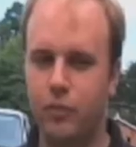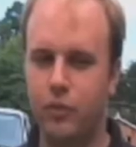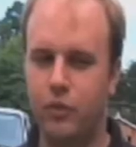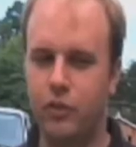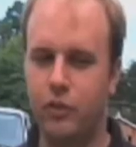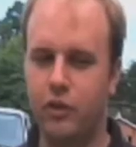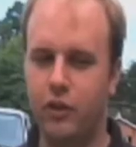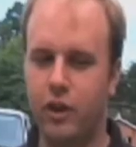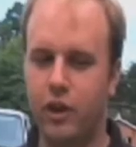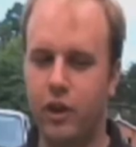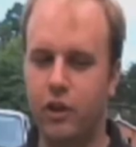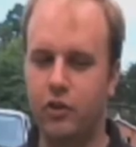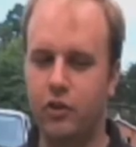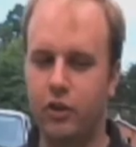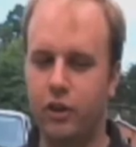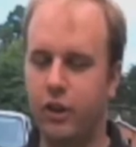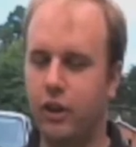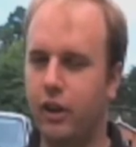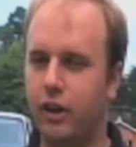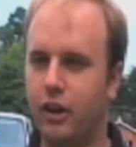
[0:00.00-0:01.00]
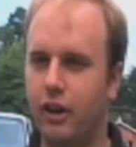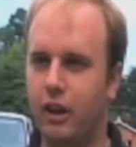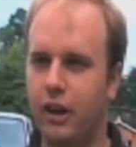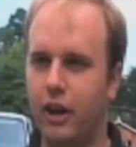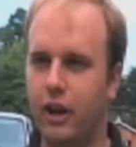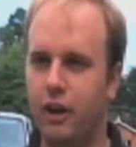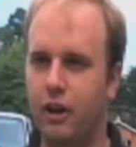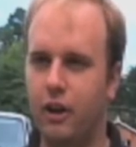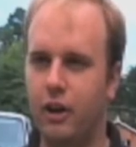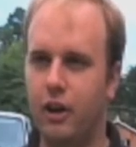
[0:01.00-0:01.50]
It's occasionally a little
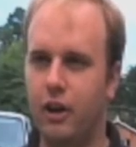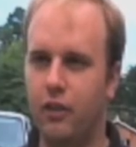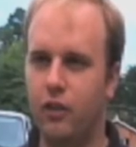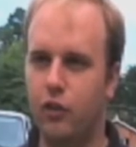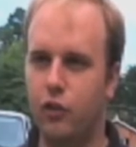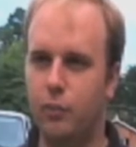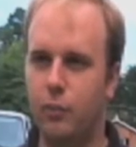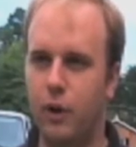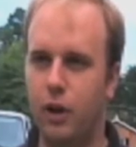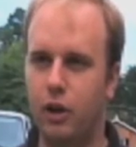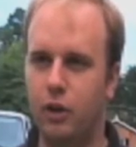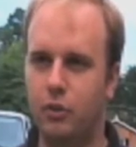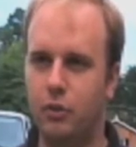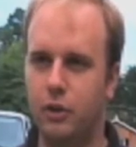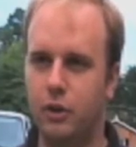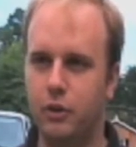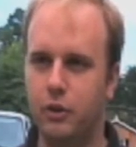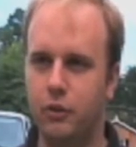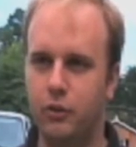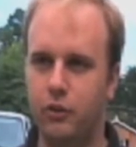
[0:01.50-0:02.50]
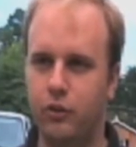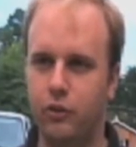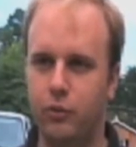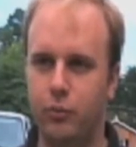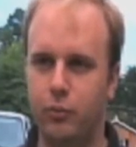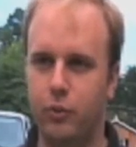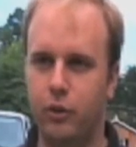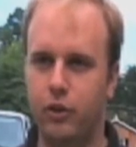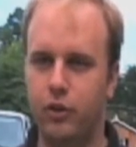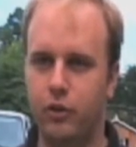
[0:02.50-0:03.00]
hairy on the smaller roads
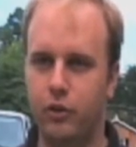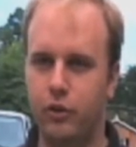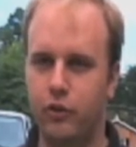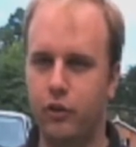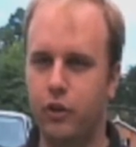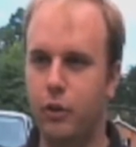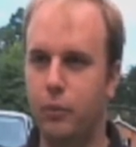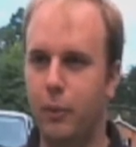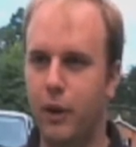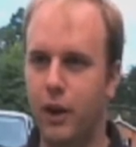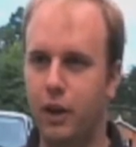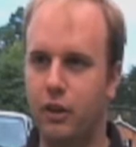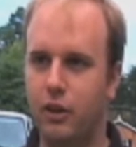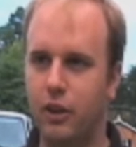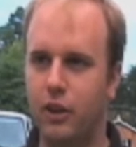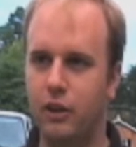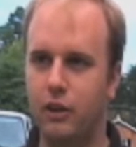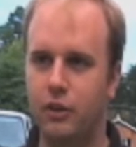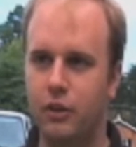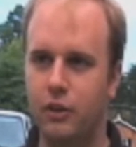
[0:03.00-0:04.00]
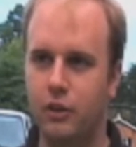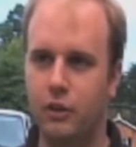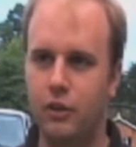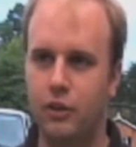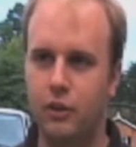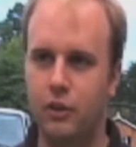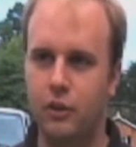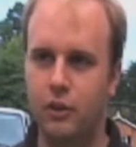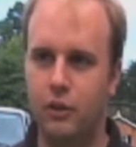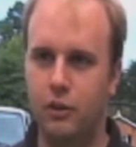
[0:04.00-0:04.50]
where there's no bike lane
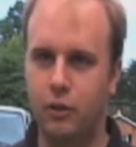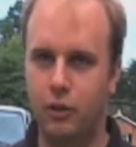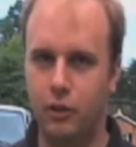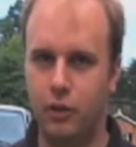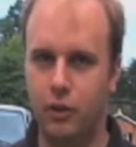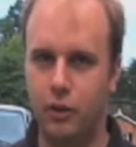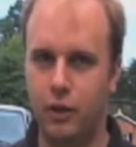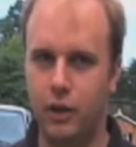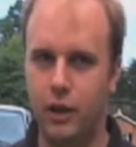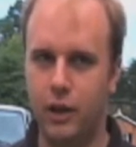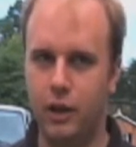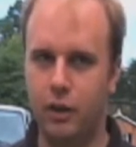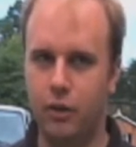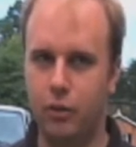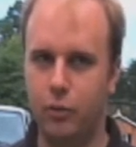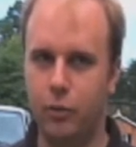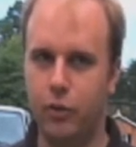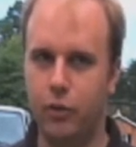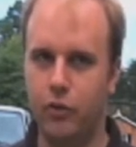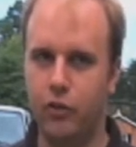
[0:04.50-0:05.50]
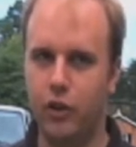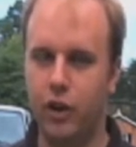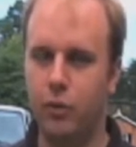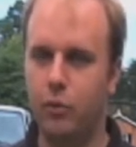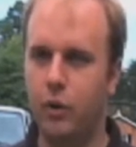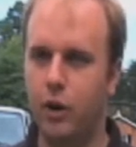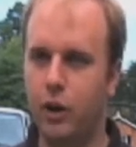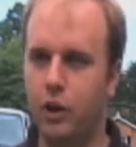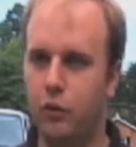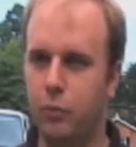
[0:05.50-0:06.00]
or where the
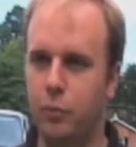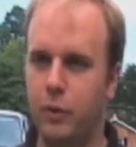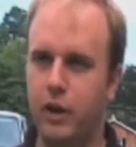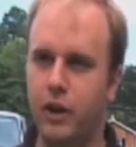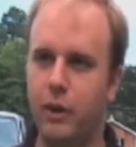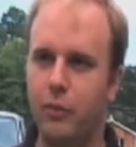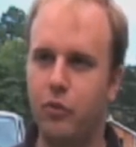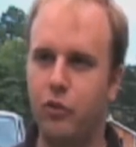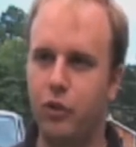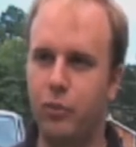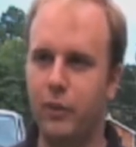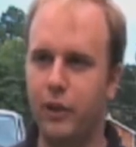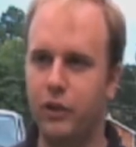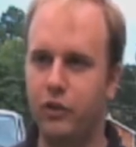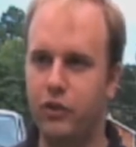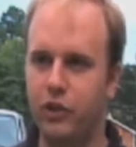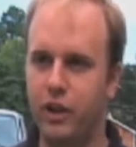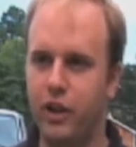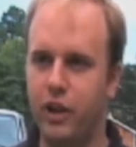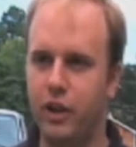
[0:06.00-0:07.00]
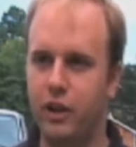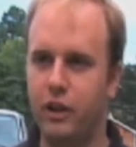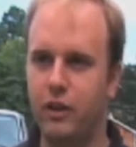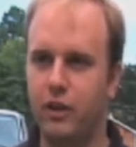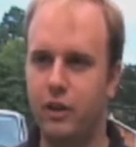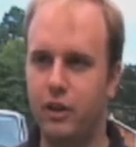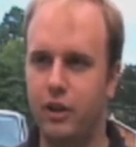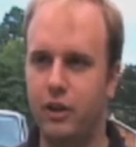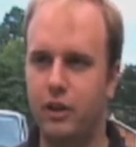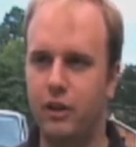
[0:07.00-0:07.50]
sidewalk is beat up so much you can't get
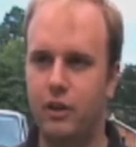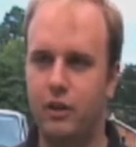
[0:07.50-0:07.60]
on it.